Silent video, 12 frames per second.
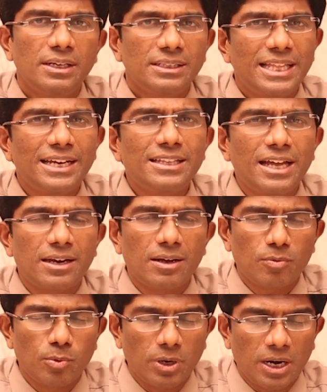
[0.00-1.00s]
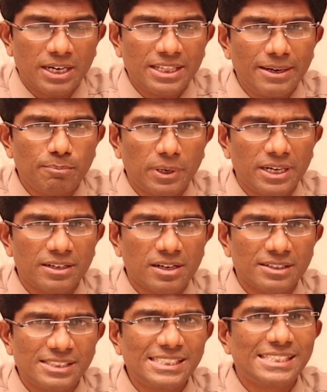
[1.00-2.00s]
Then another important
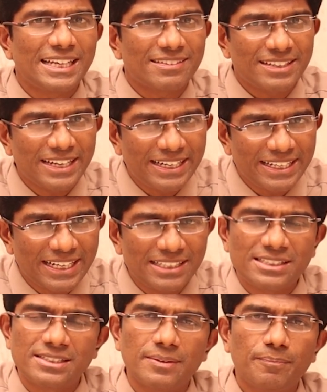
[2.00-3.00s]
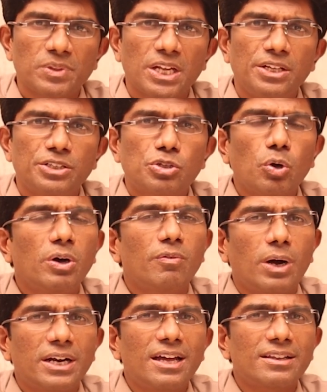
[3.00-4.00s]
cause is SIADH. So,
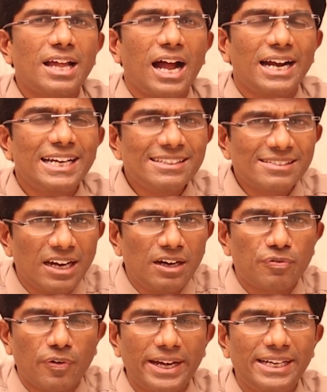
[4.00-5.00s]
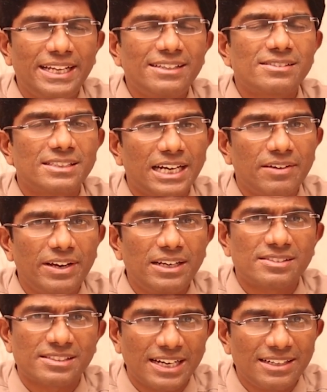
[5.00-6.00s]
what are the additional findings that will
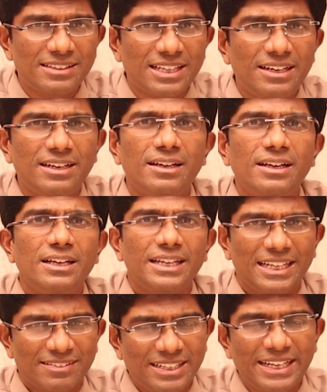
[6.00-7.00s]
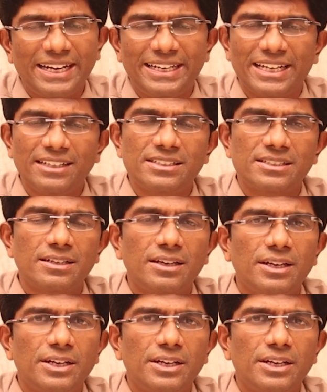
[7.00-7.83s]
strengthen SIADH?